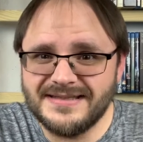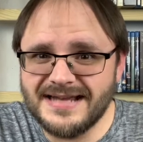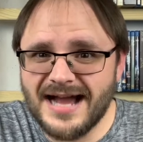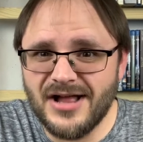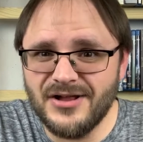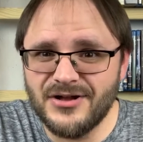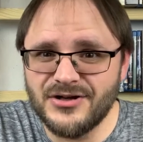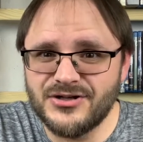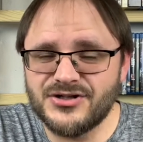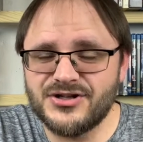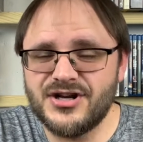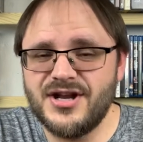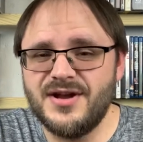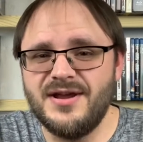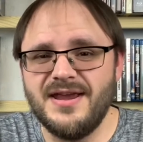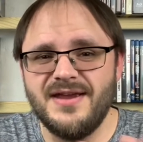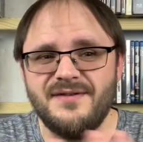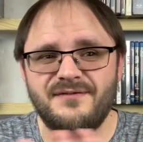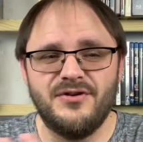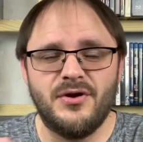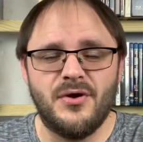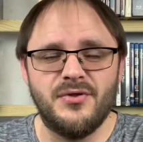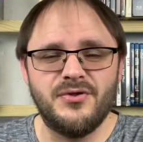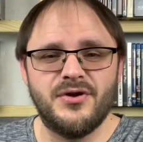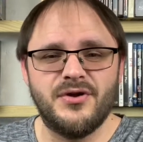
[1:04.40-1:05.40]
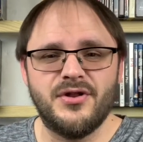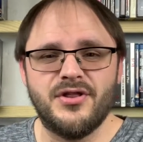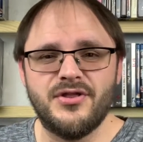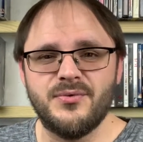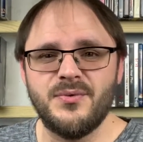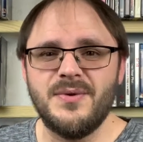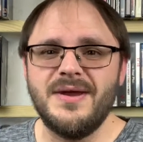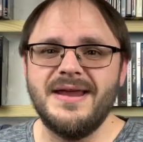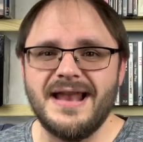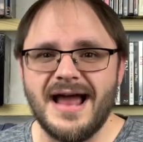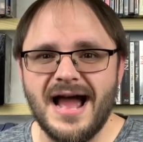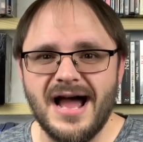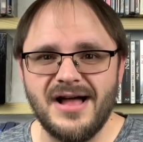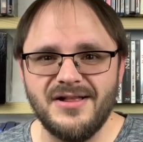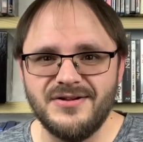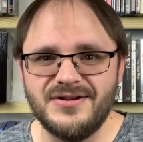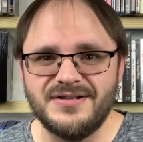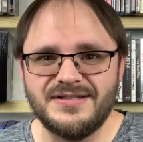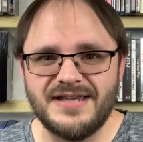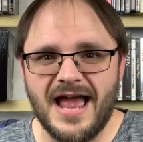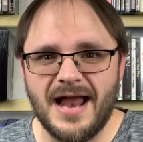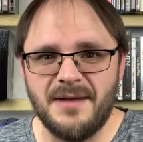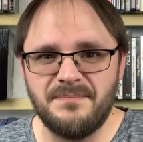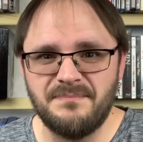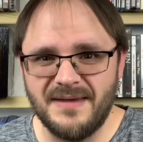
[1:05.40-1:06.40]
at Dollar Tree even though they're
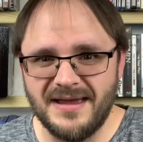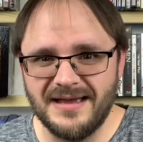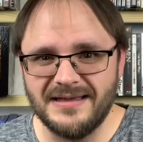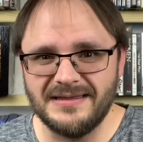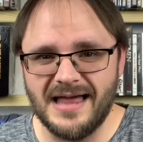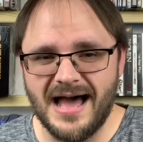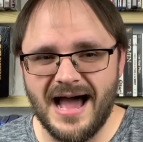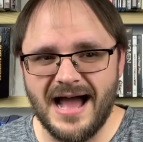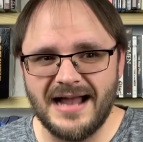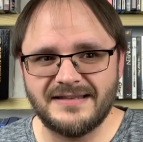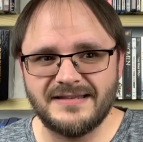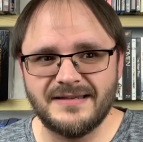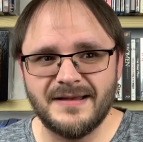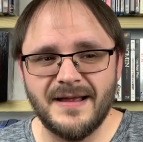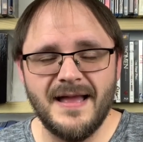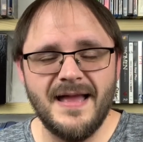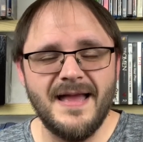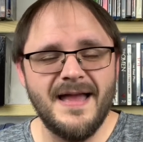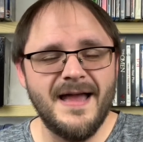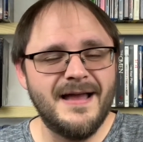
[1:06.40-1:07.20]
$3 at Big Lots.